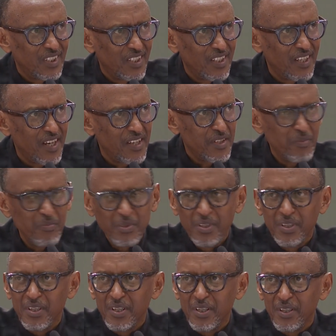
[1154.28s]
he has
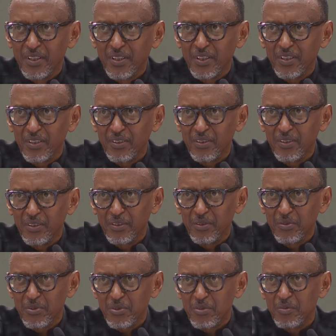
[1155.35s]
been, he
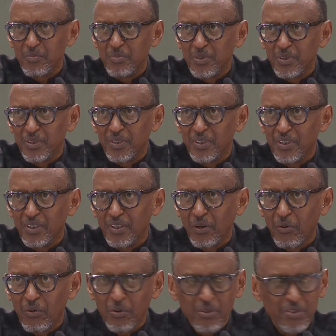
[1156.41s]
used to be a
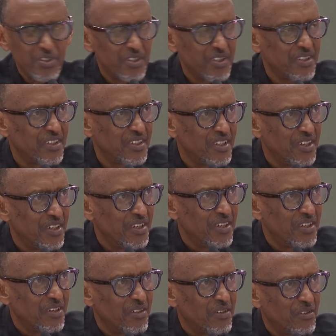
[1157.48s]
coach
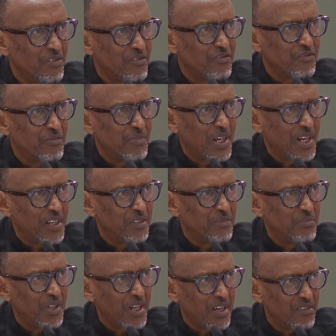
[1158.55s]
of my
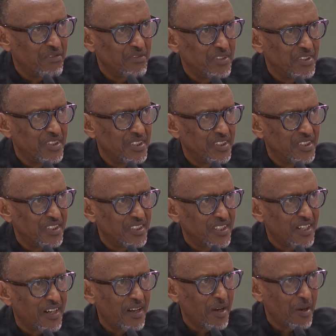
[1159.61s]
beloved
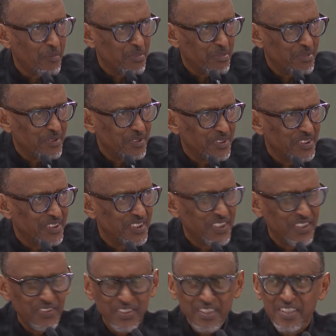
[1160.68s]
club,
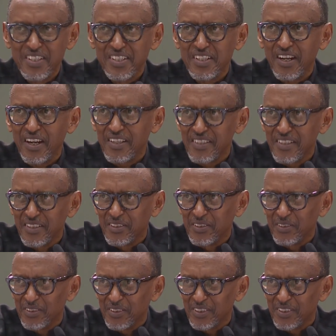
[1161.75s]
which is Arsenal.